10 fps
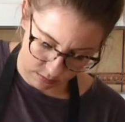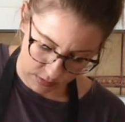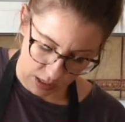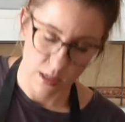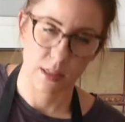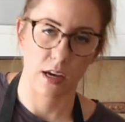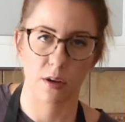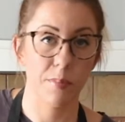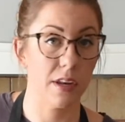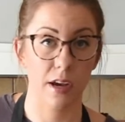I think that
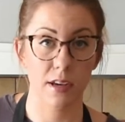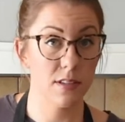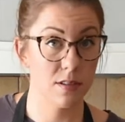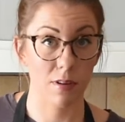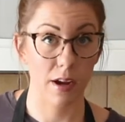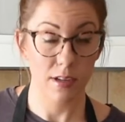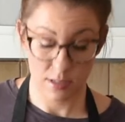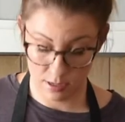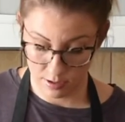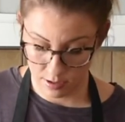could be nice, right?
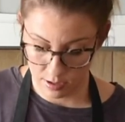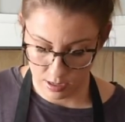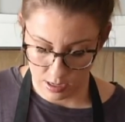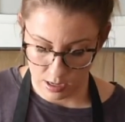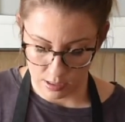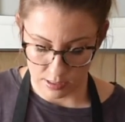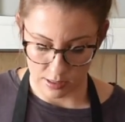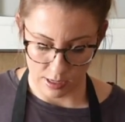Set